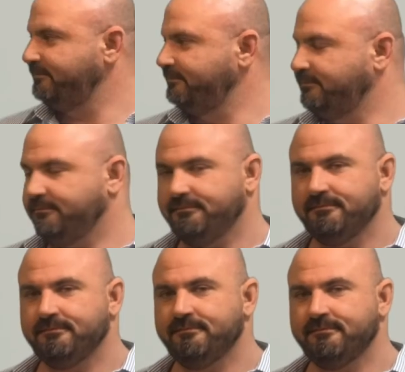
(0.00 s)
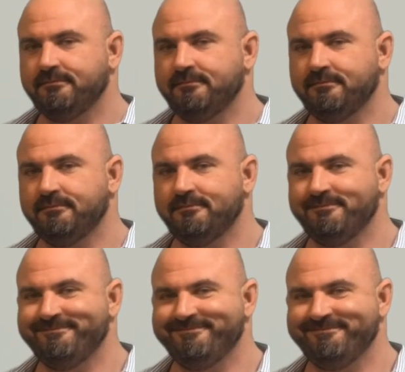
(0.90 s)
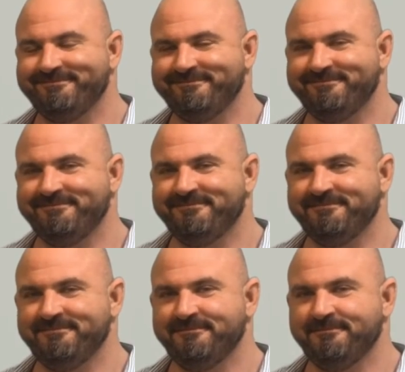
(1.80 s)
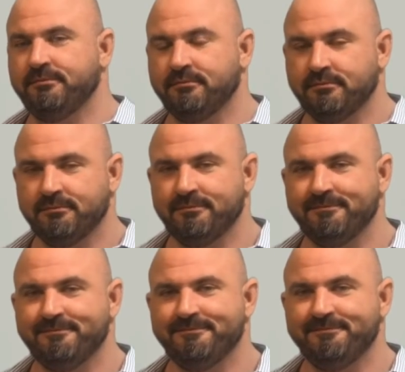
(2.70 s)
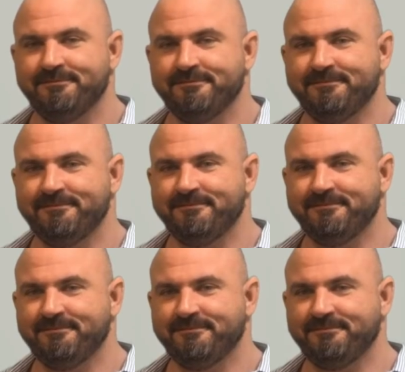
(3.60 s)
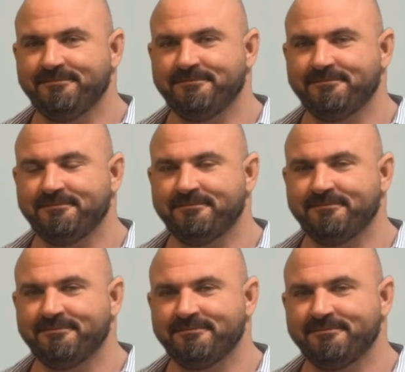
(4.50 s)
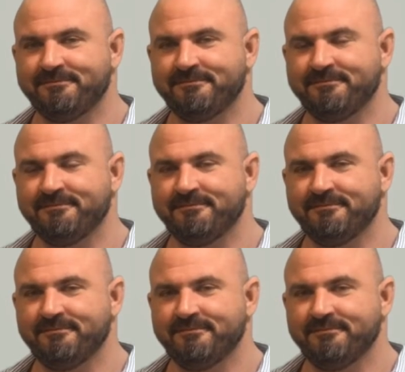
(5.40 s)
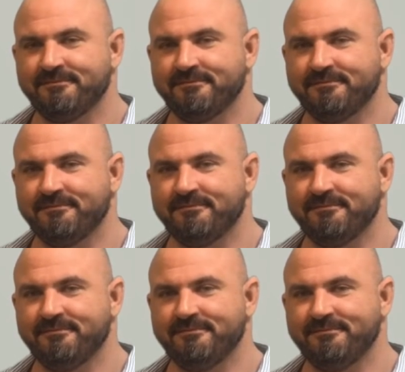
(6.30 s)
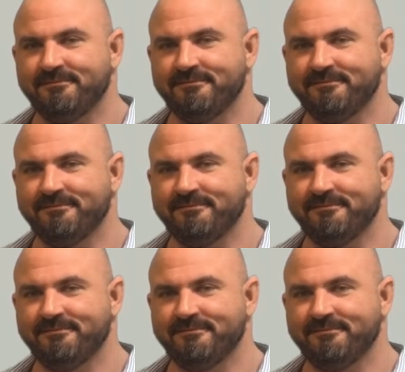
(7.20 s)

(silent)